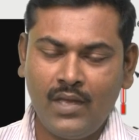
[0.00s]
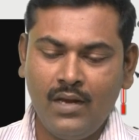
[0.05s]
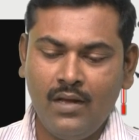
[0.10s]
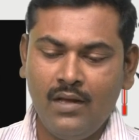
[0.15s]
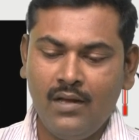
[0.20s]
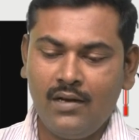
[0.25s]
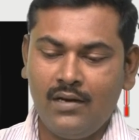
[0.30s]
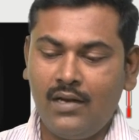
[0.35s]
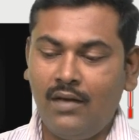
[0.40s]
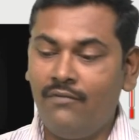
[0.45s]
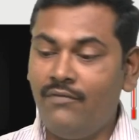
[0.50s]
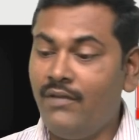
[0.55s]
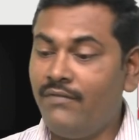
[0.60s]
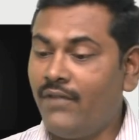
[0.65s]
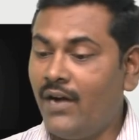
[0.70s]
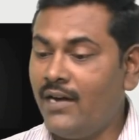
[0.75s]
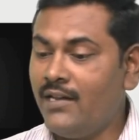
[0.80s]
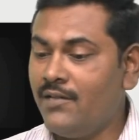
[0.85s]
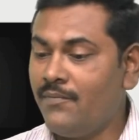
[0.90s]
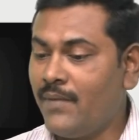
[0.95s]
Now we
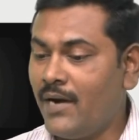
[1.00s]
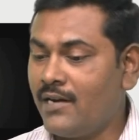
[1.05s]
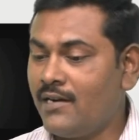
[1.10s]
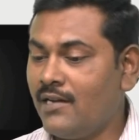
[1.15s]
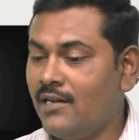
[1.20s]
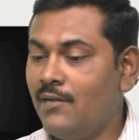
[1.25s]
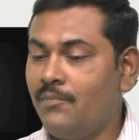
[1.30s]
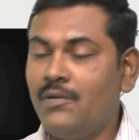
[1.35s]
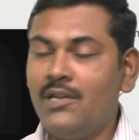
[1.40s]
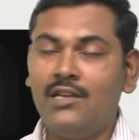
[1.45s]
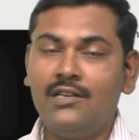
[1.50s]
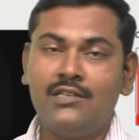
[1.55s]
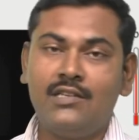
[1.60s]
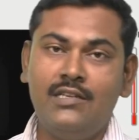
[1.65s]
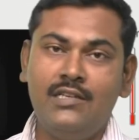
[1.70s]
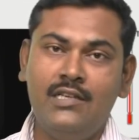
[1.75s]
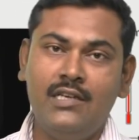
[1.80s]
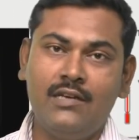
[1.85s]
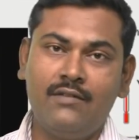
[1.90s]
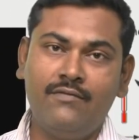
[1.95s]
find the practical application
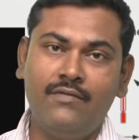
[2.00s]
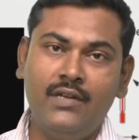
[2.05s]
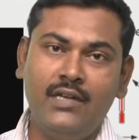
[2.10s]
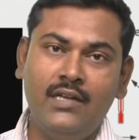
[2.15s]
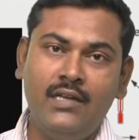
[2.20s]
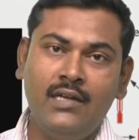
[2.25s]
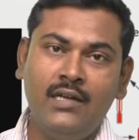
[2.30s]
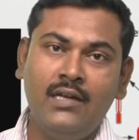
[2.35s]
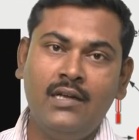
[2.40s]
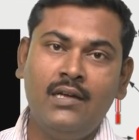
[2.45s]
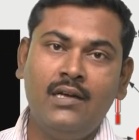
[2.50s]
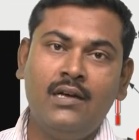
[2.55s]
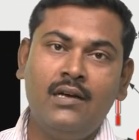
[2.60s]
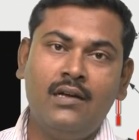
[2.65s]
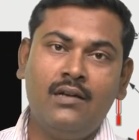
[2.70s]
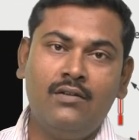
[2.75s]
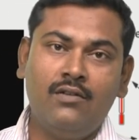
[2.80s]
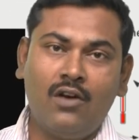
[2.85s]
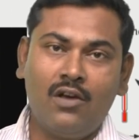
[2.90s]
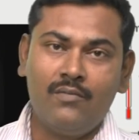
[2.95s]
here. We
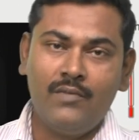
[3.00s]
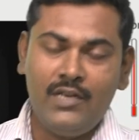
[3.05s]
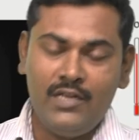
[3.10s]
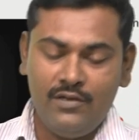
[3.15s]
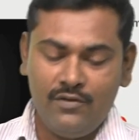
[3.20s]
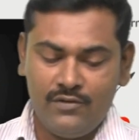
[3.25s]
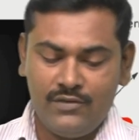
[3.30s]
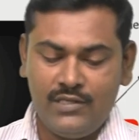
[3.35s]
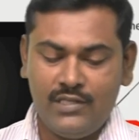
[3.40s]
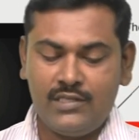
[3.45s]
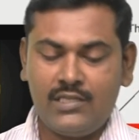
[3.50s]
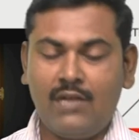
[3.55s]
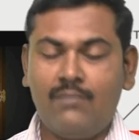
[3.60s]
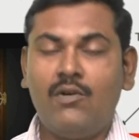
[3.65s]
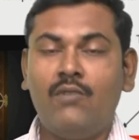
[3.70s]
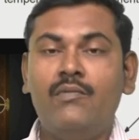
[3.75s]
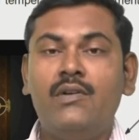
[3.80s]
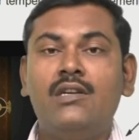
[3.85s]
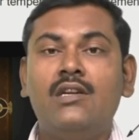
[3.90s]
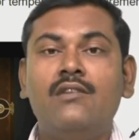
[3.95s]
normally use this
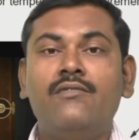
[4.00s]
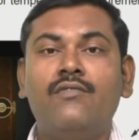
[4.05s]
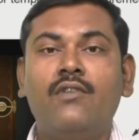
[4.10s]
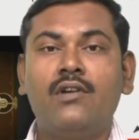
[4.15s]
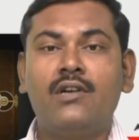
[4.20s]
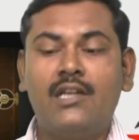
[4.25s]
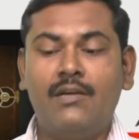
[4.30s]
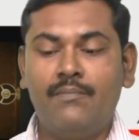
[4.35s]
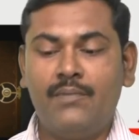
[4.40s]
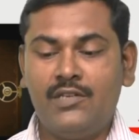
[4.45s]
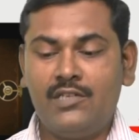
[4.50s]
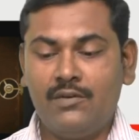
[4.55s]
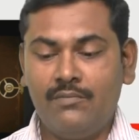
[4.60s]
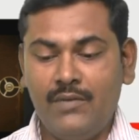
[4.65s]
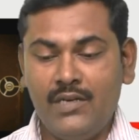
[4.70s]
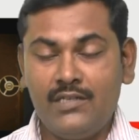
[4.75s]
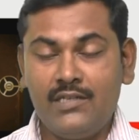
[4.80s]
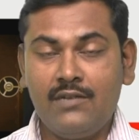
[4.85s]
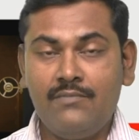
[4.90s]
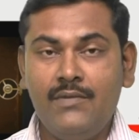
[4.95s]
thermometer for temperature
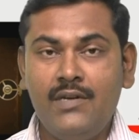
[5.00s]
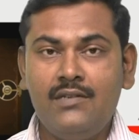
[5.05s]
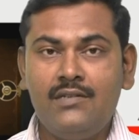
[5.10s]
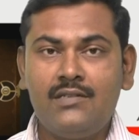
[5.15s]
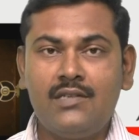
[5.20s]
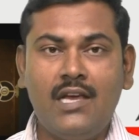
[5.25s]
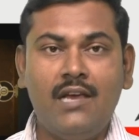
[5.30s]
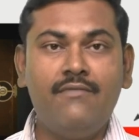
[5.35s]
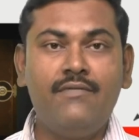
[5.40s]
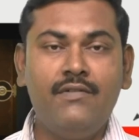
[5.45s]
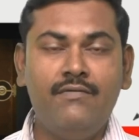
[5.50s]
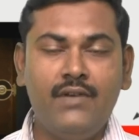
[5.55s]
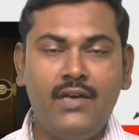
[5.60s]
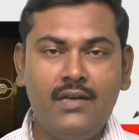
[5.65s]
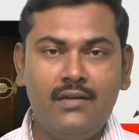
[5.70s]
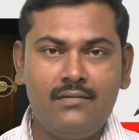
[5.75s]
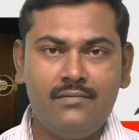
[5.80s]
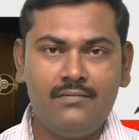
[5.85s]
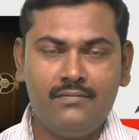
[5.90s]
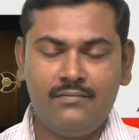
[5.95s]
measurements everywhere,
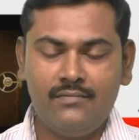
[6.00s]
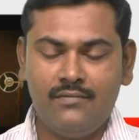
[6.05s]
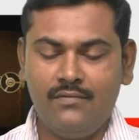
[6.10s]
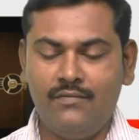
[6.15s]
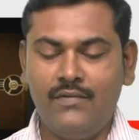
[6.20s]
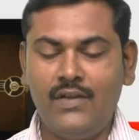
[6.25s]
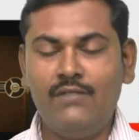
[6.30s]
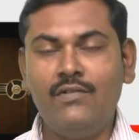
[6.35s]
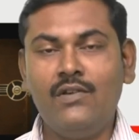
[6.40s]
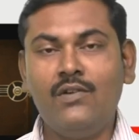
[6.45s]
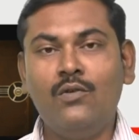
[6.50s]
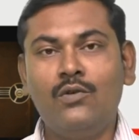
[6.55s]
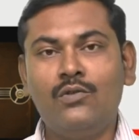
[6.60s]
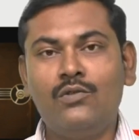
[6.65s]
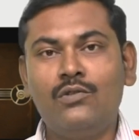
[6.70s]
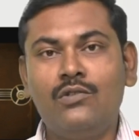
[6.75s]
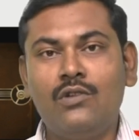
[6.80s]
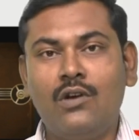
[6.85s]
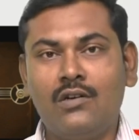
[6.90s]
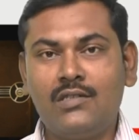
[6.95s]
when we go to
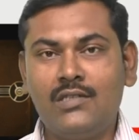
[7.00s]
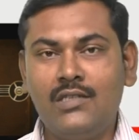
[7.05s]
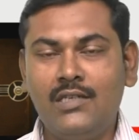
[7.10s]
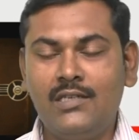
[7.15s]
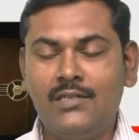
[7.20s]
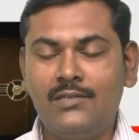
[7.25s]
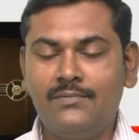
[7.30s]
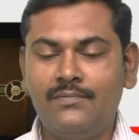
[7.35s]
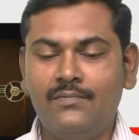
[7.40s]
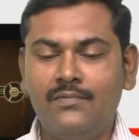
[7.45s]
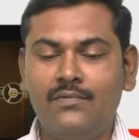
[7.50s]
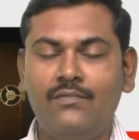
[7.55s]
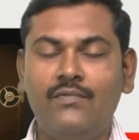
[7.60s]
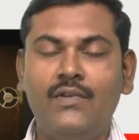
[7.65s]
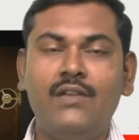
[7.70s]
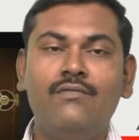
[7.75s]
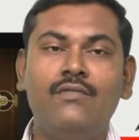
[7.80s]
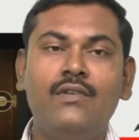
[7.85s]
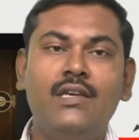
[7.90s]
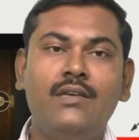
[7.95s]
doctor,
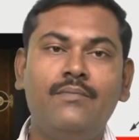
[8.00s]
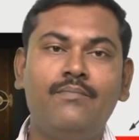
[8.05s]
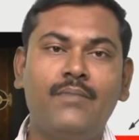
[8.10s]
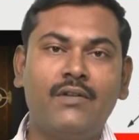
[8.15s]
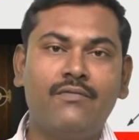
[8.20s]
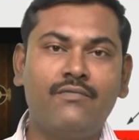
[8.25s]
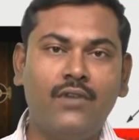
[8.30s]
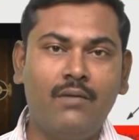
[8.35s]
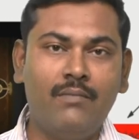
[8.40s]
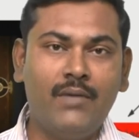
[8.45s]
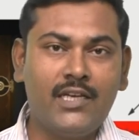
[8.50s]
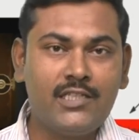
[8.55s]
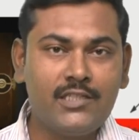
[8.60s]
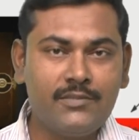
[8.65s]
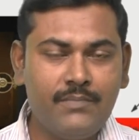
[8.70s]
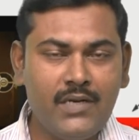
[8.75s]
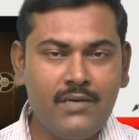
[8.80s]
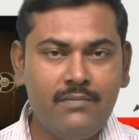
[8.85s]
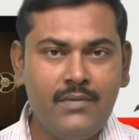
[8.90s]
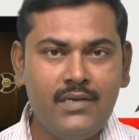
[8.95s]
when we perform
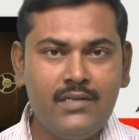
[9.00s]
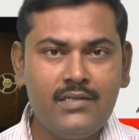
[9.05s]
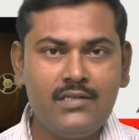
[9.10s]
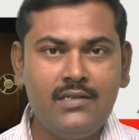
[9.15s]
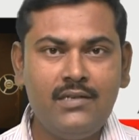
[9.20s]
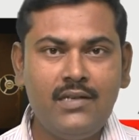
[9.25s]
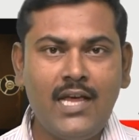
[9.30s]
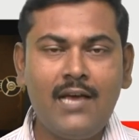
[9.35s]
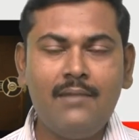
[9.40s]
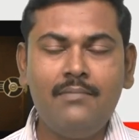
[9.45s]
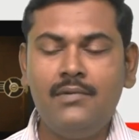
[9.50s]
experiments in lab.